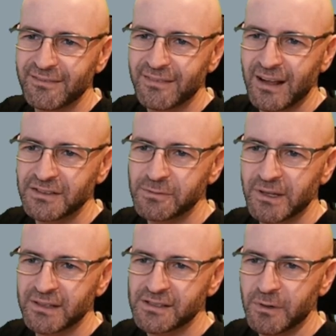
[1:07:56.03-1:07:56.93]
I'll just make
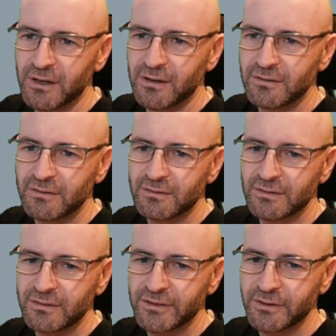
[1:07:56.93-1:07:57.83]
it small
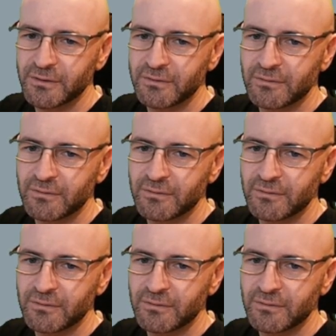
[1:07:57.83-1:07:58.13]
so I don't